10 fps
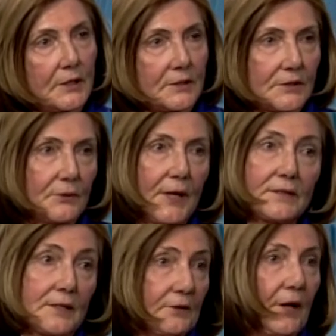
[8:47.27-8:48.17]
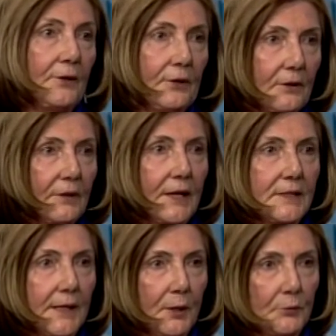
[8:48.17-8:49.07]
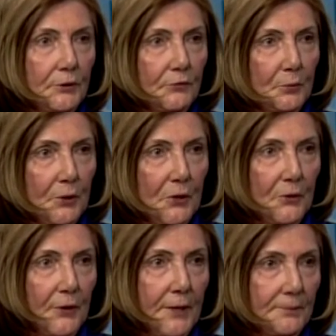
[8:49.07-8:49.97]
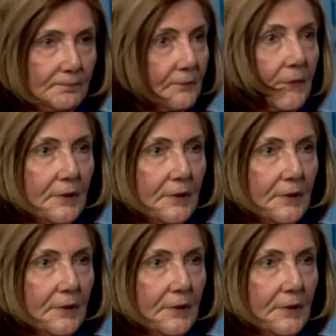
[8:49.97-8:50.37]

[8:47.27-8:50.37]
So that's another example of a program